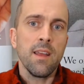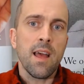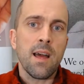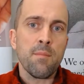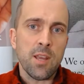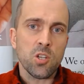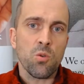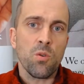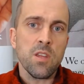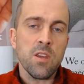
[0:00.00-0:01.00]
and make
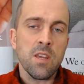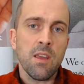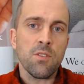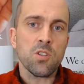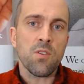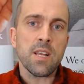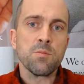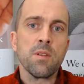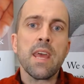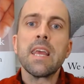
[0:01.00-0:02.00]
sure that you can give the
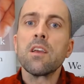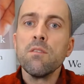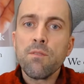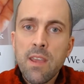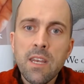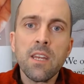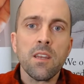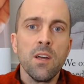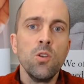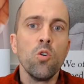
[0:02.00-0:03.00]
tradesman a convenient
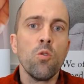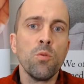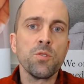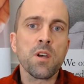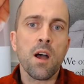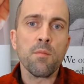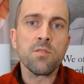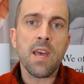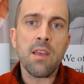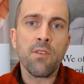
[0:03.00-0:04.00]
and normal time of
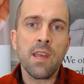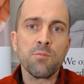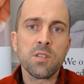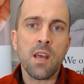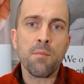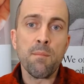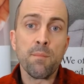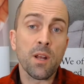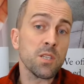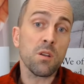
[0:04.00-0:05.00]
day for him to come in,
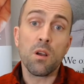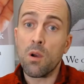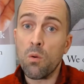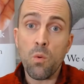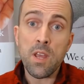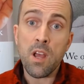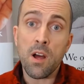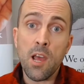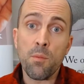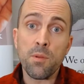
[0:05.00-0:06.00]
because we
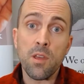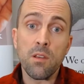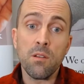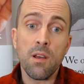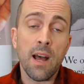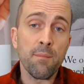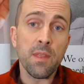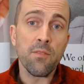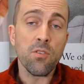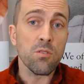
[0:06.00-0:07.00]
can't help you
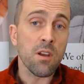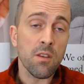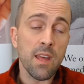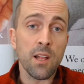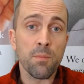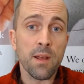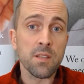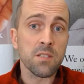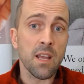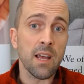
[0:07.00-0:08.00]
if you don't help
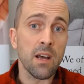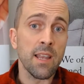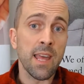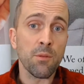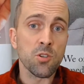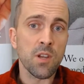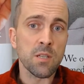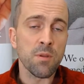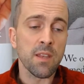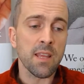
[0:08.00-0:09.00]
us and help the
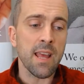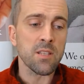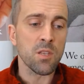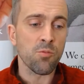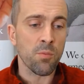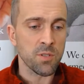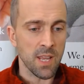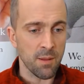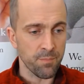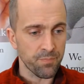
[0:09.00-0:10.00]
tradesman get into the property.